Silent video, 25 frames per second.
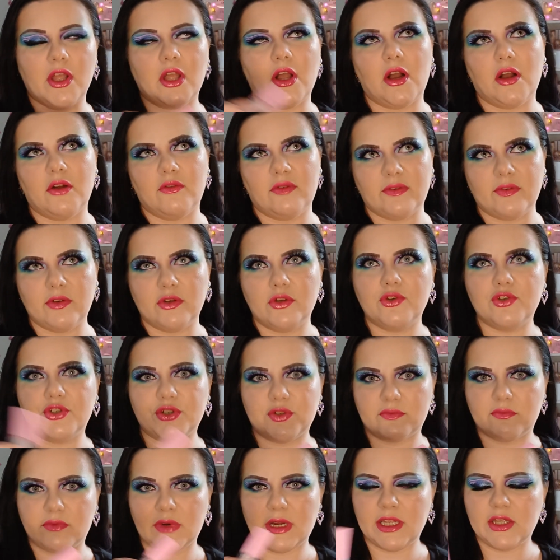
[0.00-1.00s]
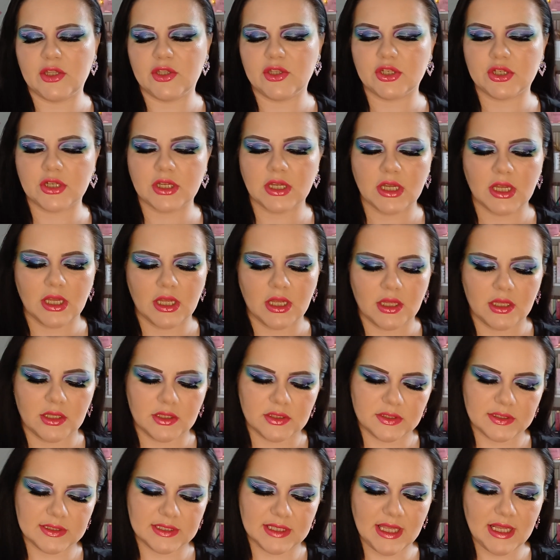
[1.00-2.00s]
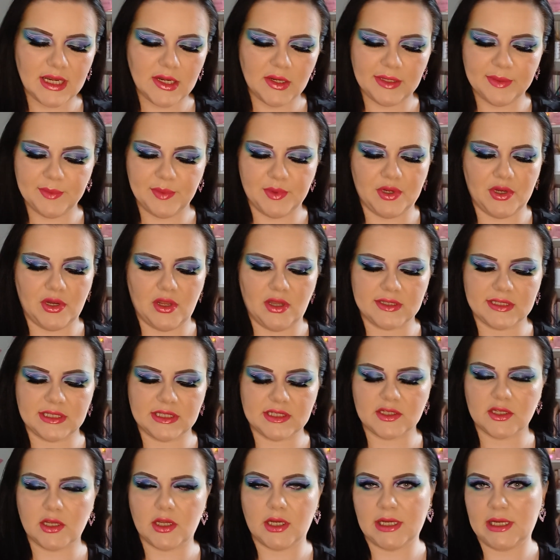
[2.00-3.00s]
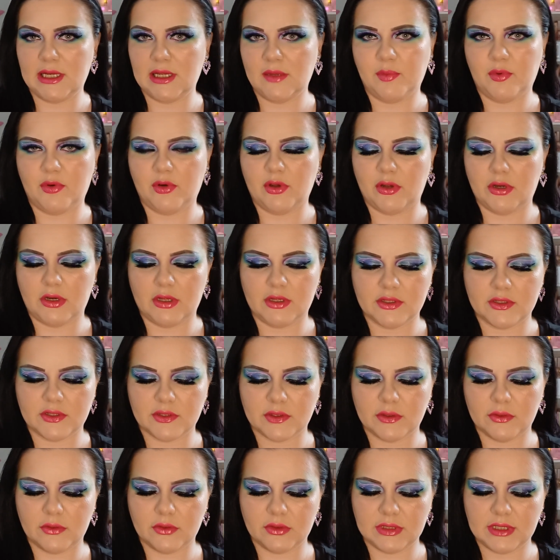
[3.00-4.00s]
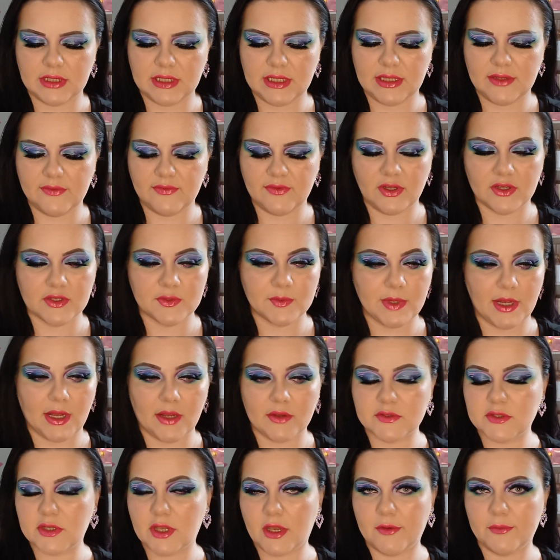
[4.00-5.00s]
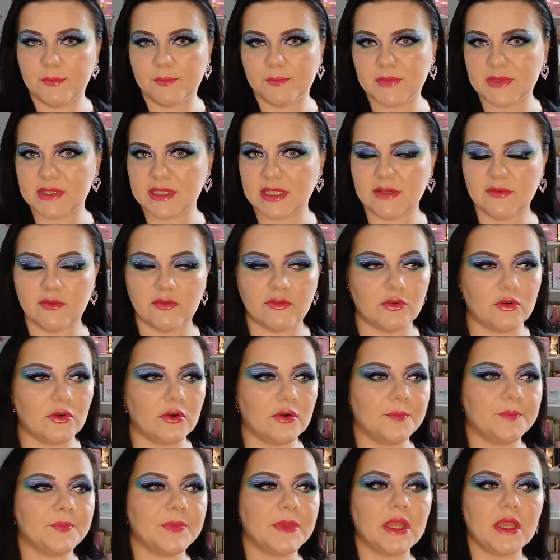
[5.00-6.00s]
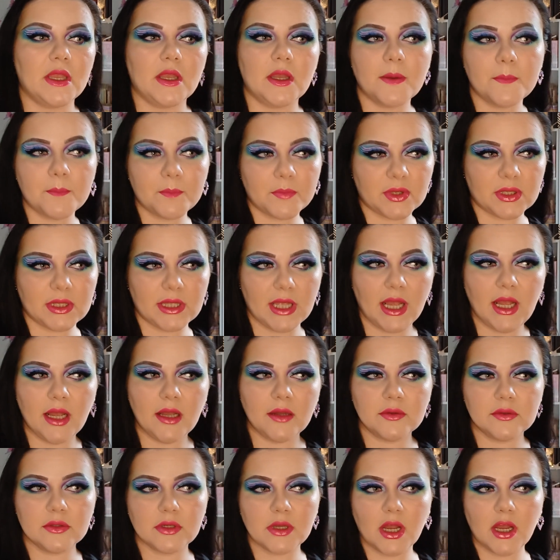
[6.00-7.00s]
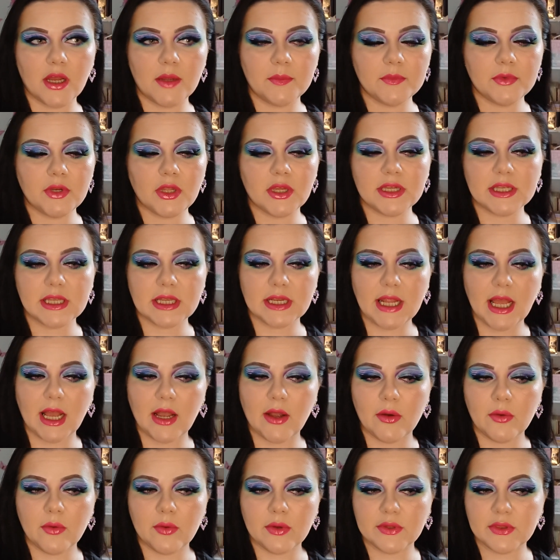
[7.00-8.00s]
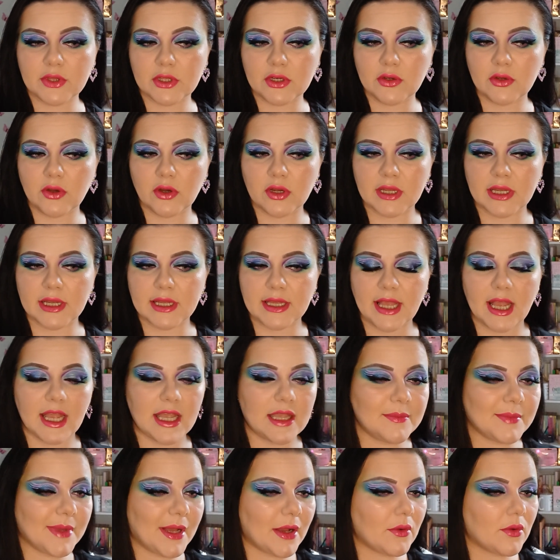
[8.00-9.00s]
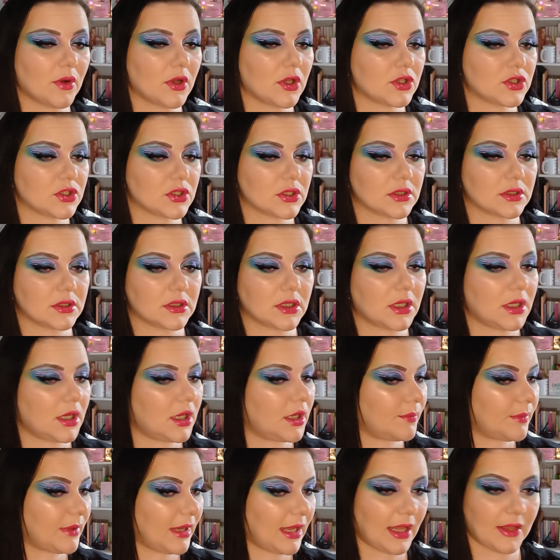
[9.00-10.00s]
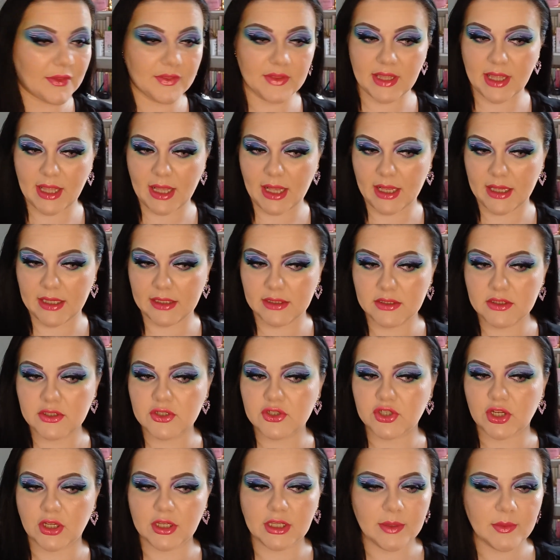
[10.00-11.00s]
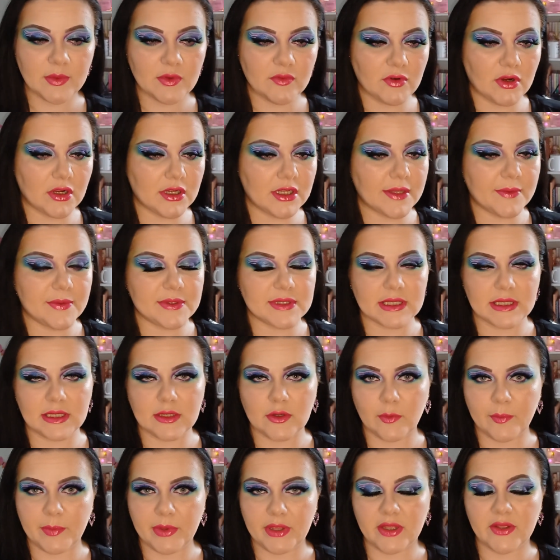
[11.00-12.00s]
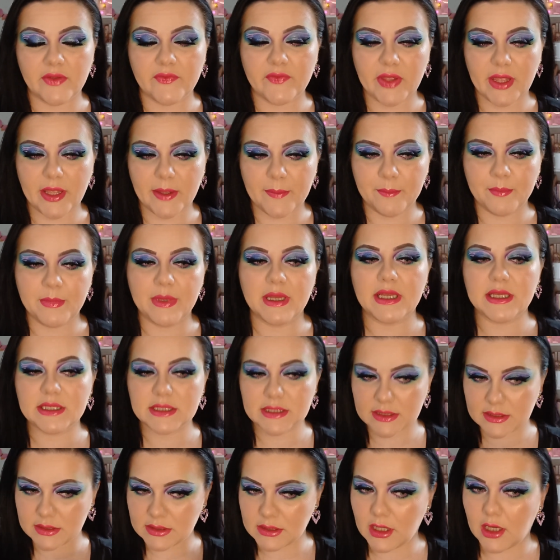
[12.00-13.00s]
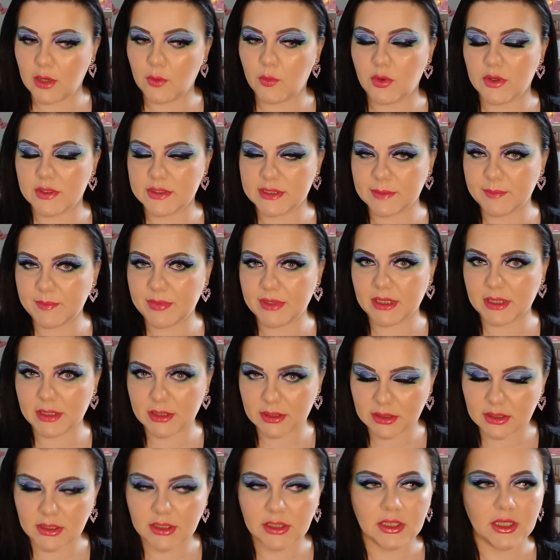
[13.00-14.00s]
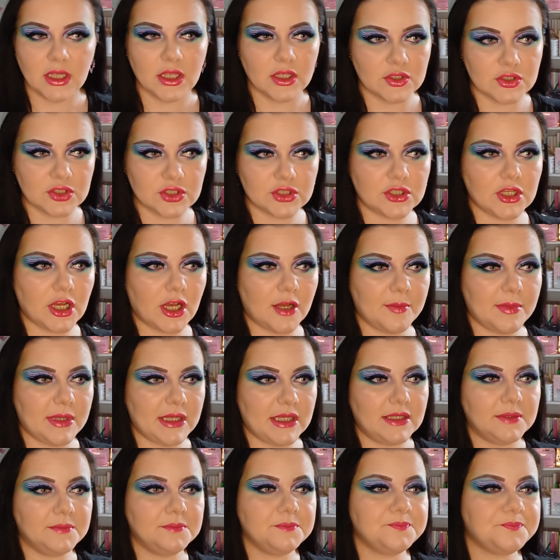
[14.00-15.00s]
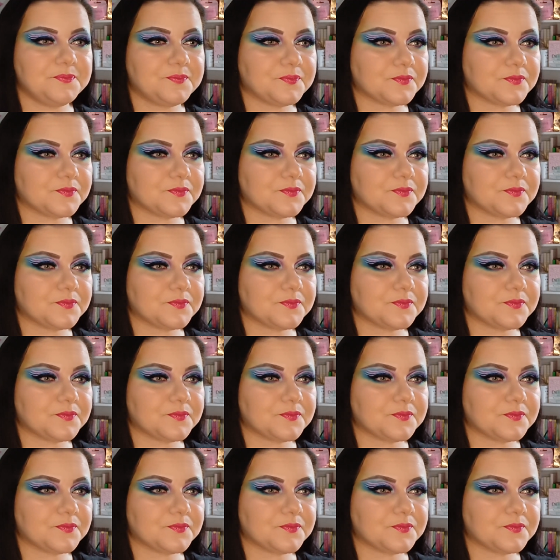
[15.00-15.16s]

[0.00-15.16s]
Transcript: Revolution range. So it's got lip gloss and it's got lip oil on underneath it as well, so it's either or. But yeah, I'm liking how the look came out at the end. Don't get me wrong, it was a little bit of hit and miss. I was a bit, do you know what I mean?